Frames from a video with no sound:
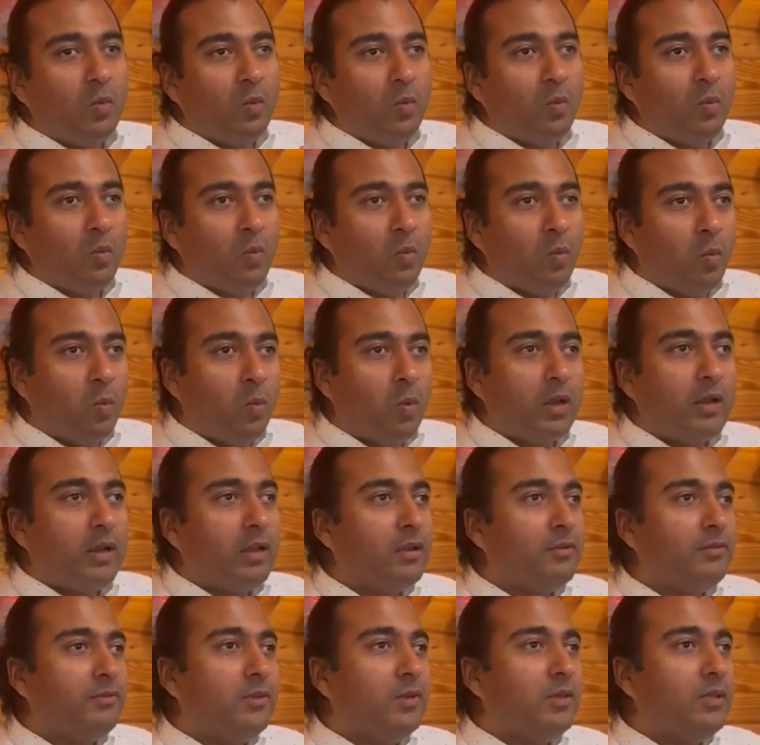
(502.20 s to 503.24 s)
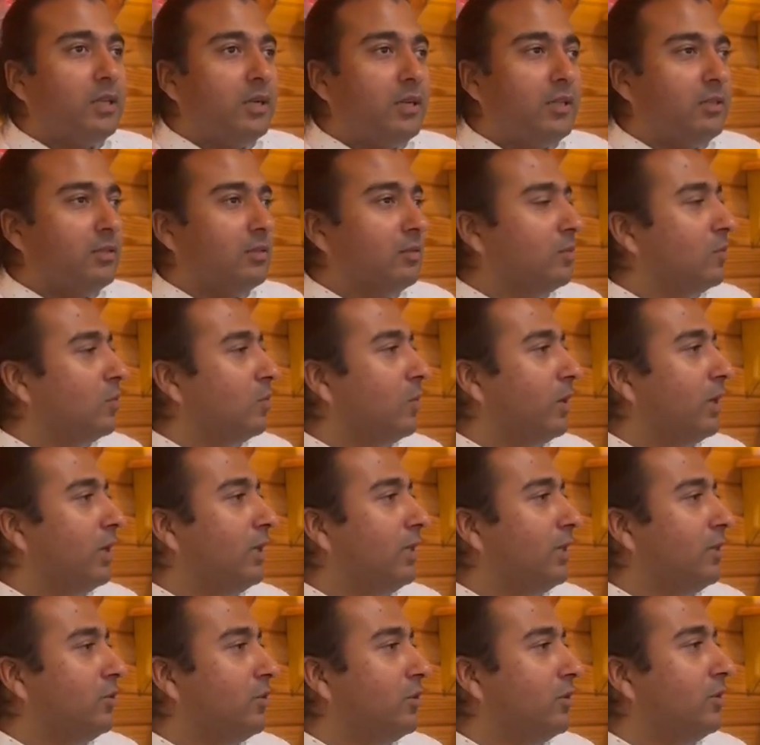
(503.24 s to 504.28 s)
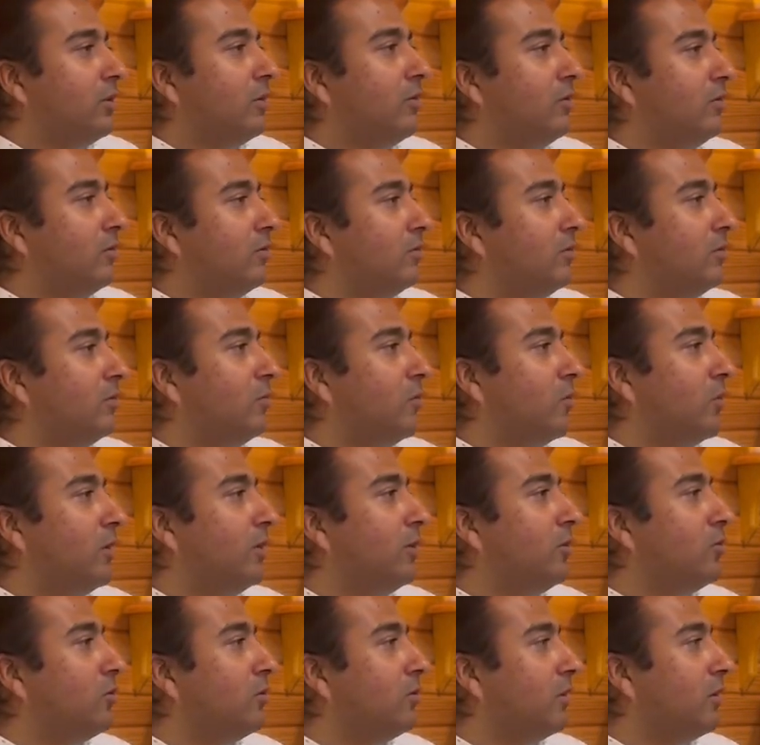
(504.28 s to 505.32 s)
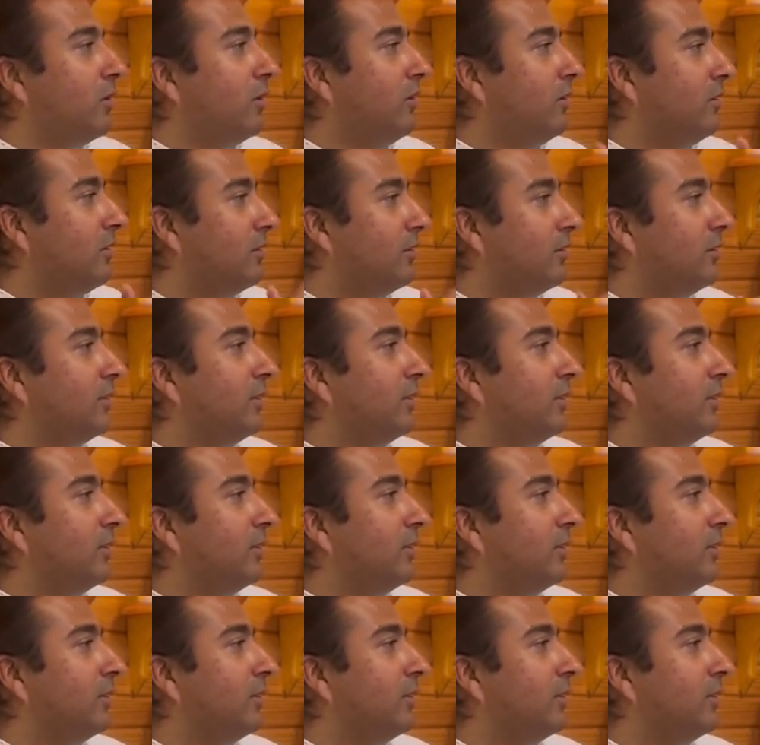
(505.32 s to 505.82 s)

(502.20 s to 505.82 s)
"What have you done? Where did you go? What did you learn?"